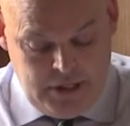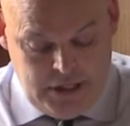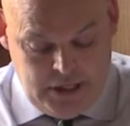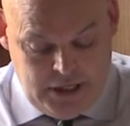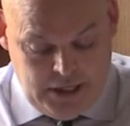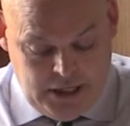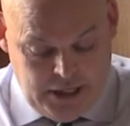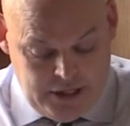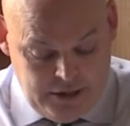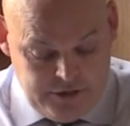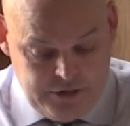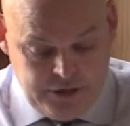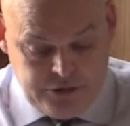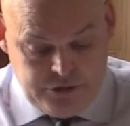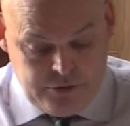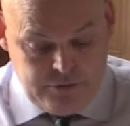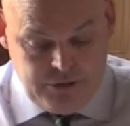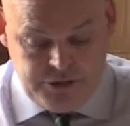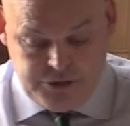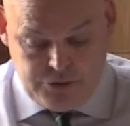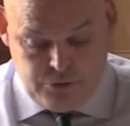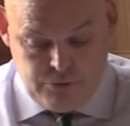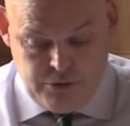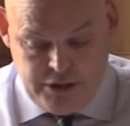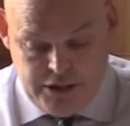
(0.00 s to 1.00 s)
And I think there
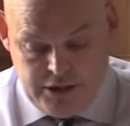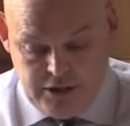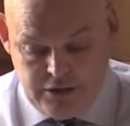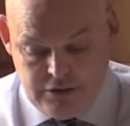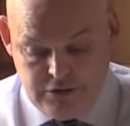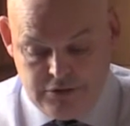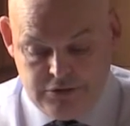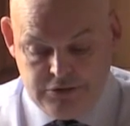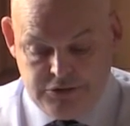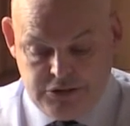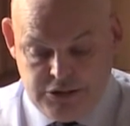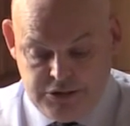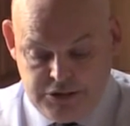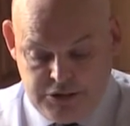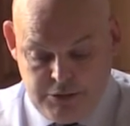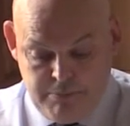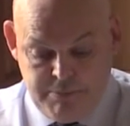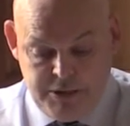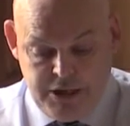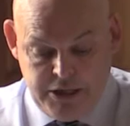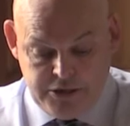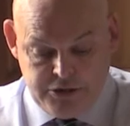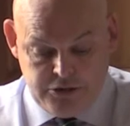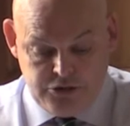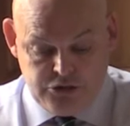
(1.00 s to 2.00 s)
is a real
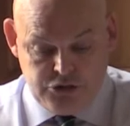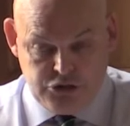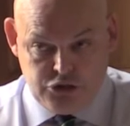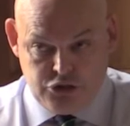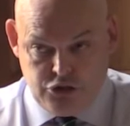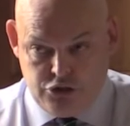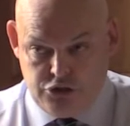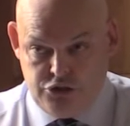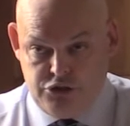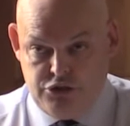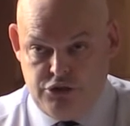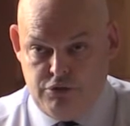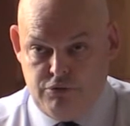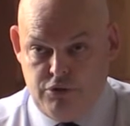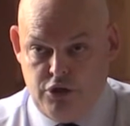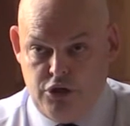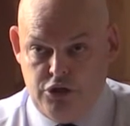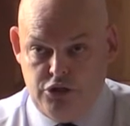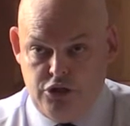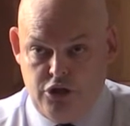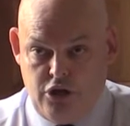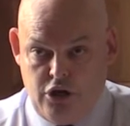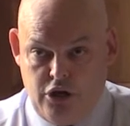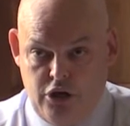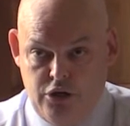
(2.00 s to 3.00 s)
debate and discussion
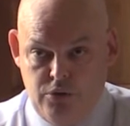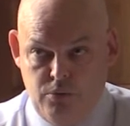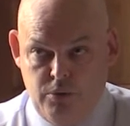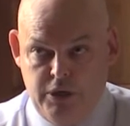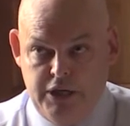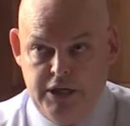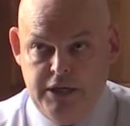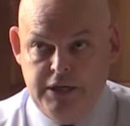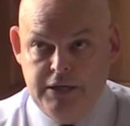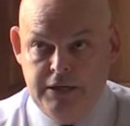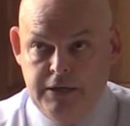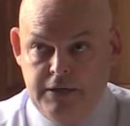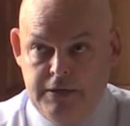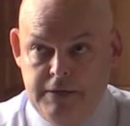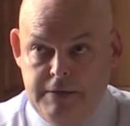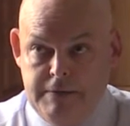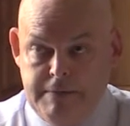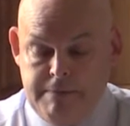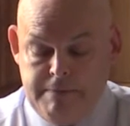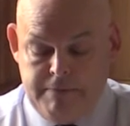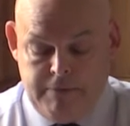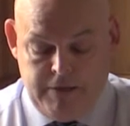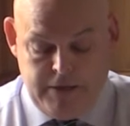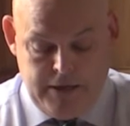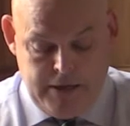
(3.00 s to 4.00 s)
around how we
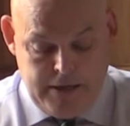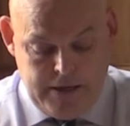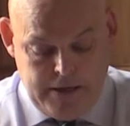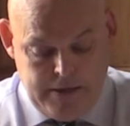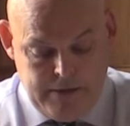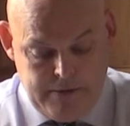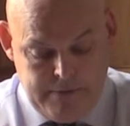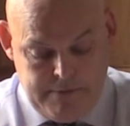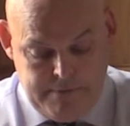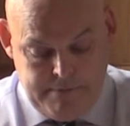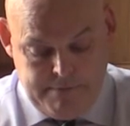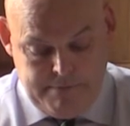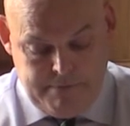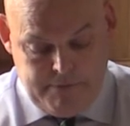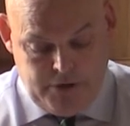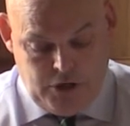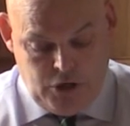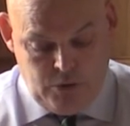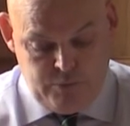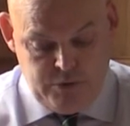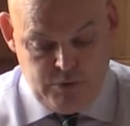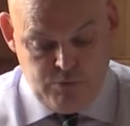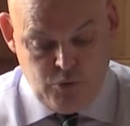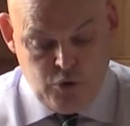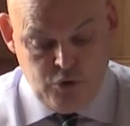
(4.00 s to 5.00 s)

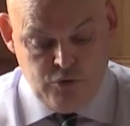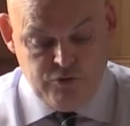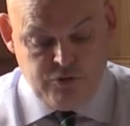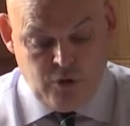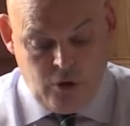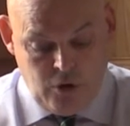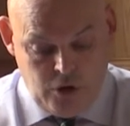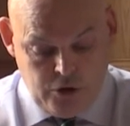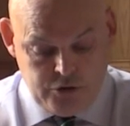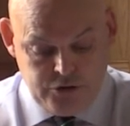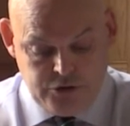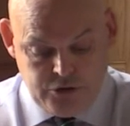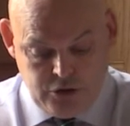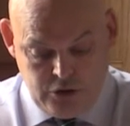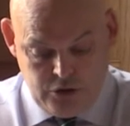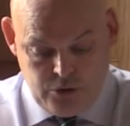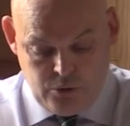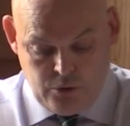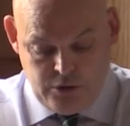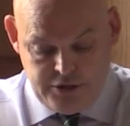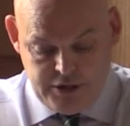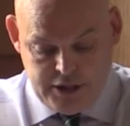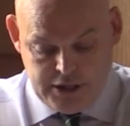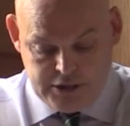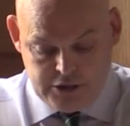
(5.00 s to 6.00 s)
move on to
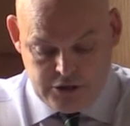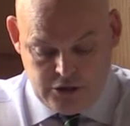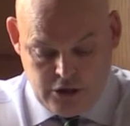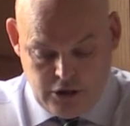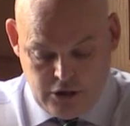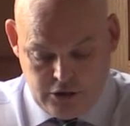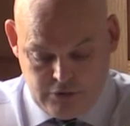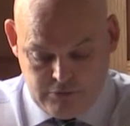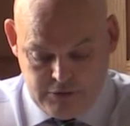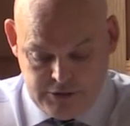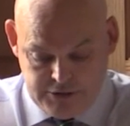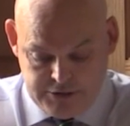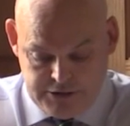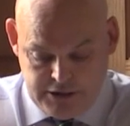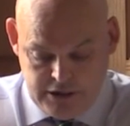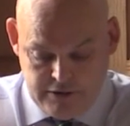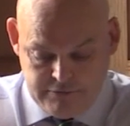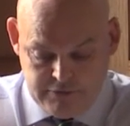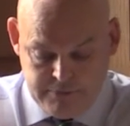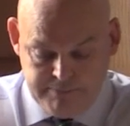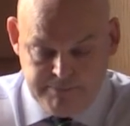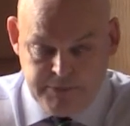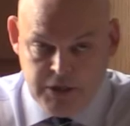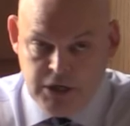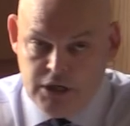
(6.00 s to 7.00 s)
lower that tolerance
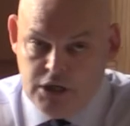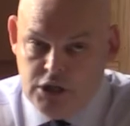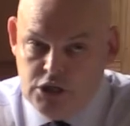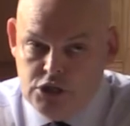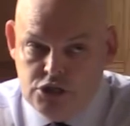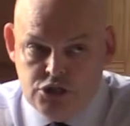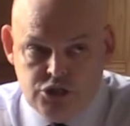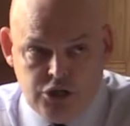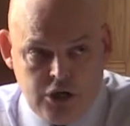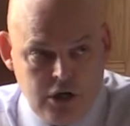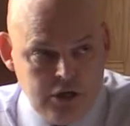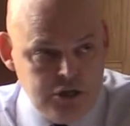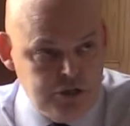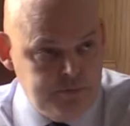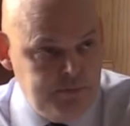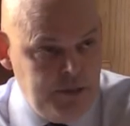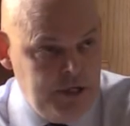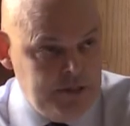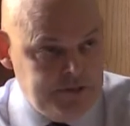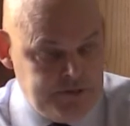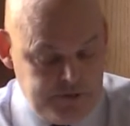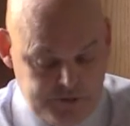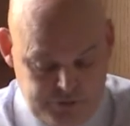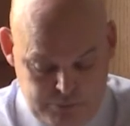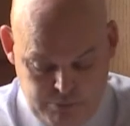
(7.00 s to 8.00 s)
level. Shared
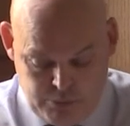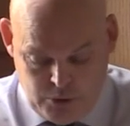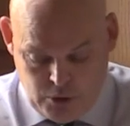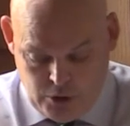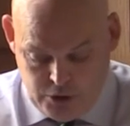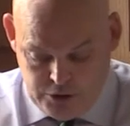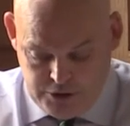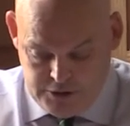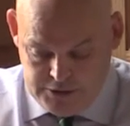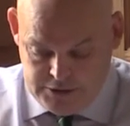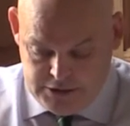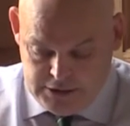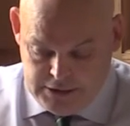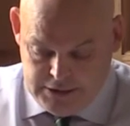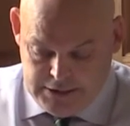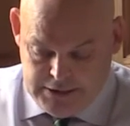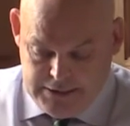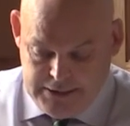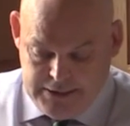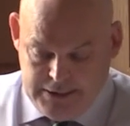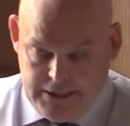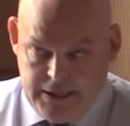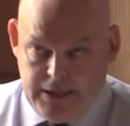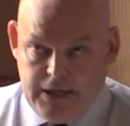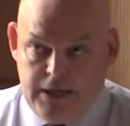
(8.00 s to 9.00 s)
space is important.
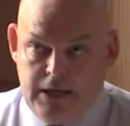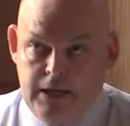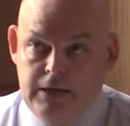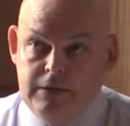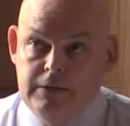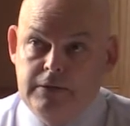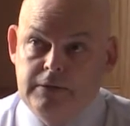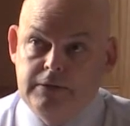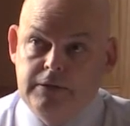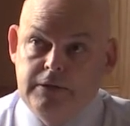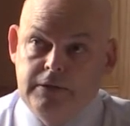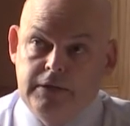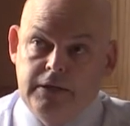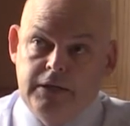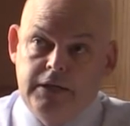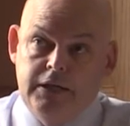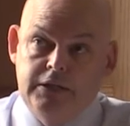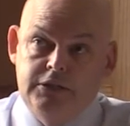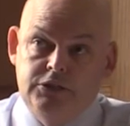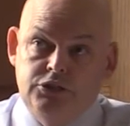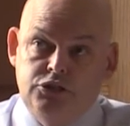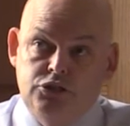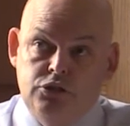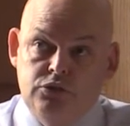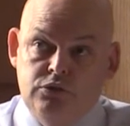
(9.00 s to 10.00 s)

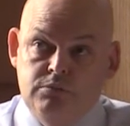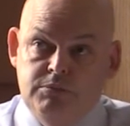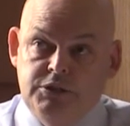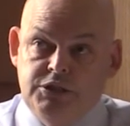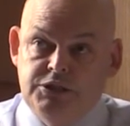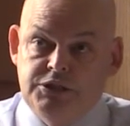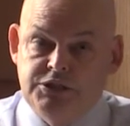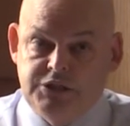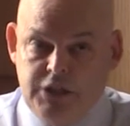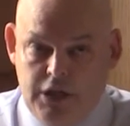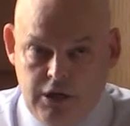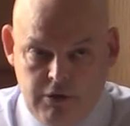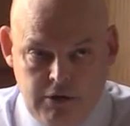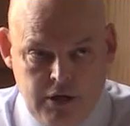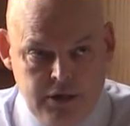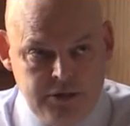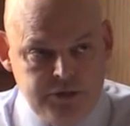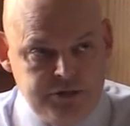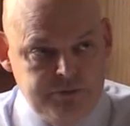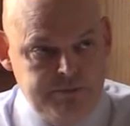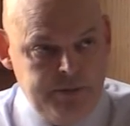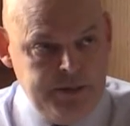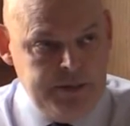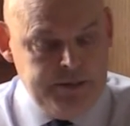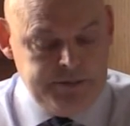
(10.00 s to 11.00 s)
It shouldn't be sterile
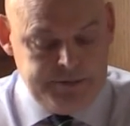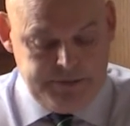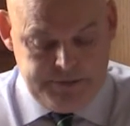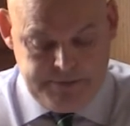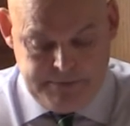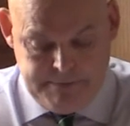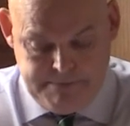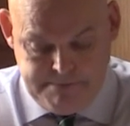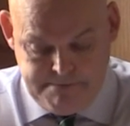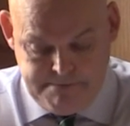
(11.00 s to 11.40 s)
space.